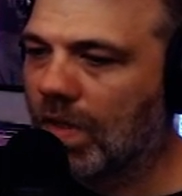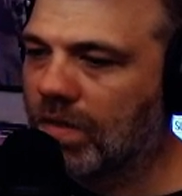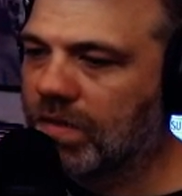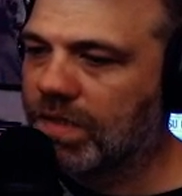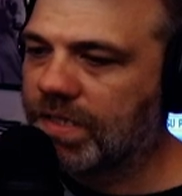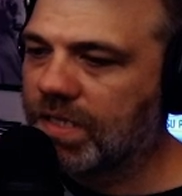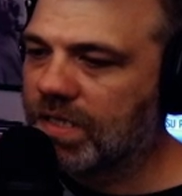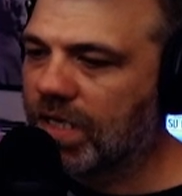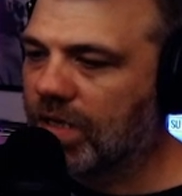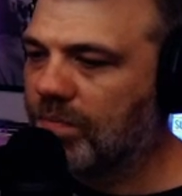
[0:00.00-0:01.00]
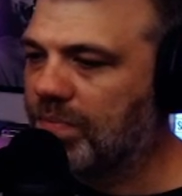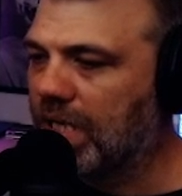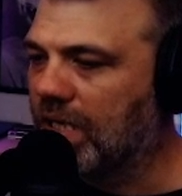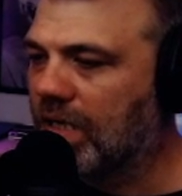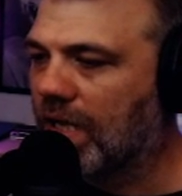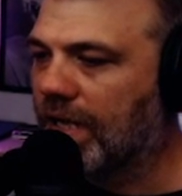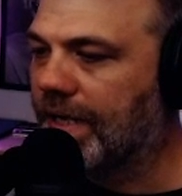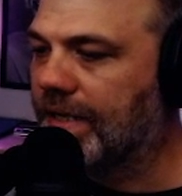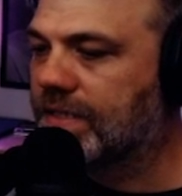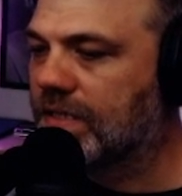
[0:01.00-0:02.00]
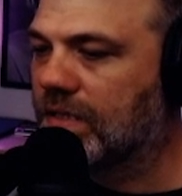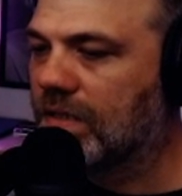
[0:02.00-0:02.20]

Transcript: So this is like a beak, I guess.